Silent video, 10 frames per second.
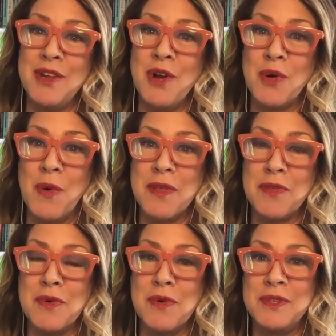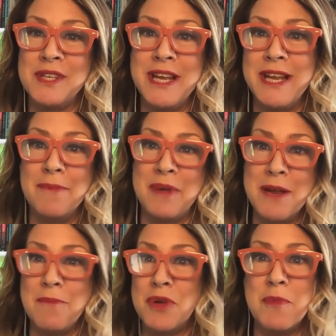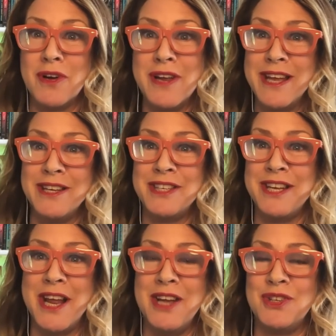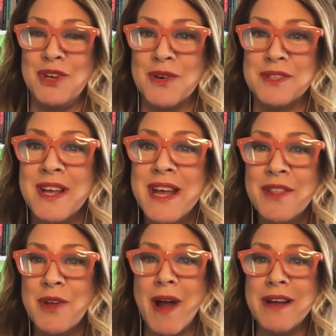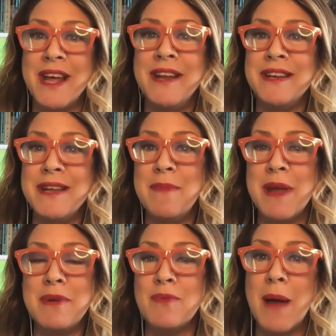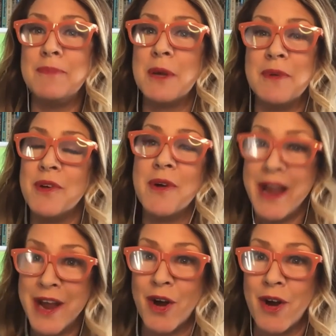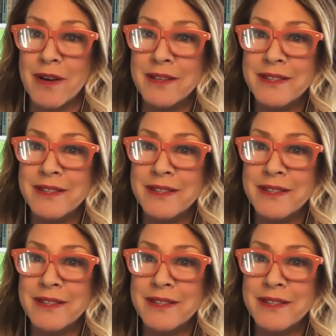you know going through teen pu- puberty and teenage years their identity may be wrapped up in their hair